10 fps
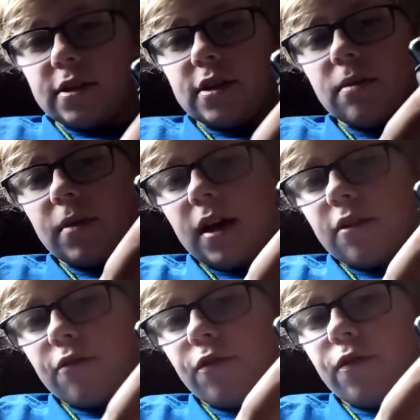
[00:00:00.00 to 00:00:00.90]
the same kind
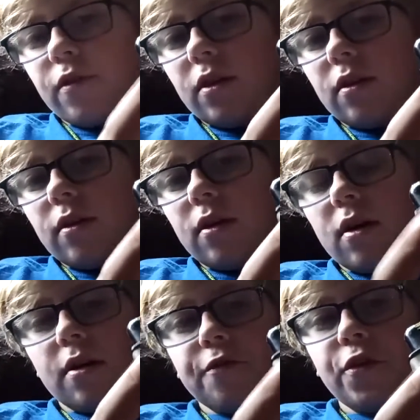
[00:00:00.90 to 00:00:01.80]
of
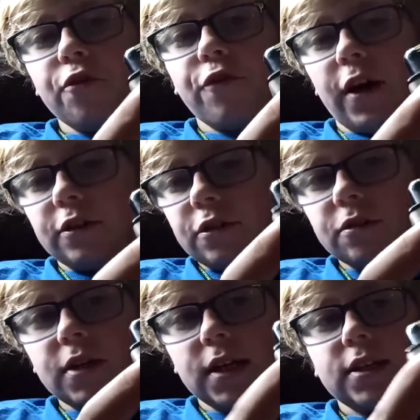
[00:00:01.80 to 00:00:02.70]
viewfinder,
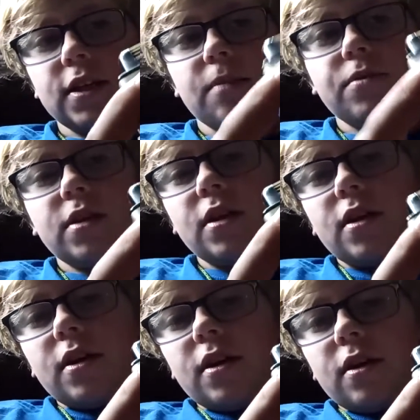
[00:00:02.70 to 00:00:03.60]
except
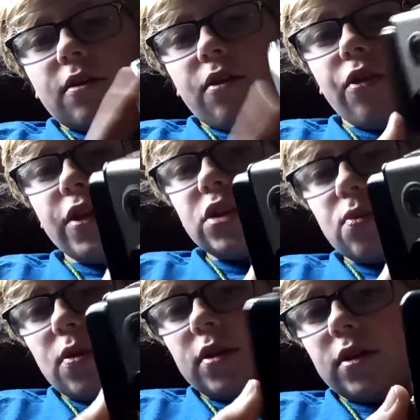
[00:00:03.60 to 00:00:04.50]
this
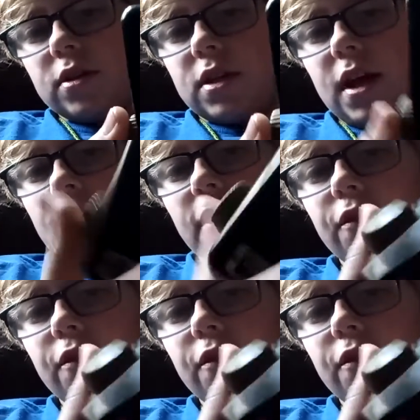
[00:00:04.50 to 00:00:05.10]
one doesn't have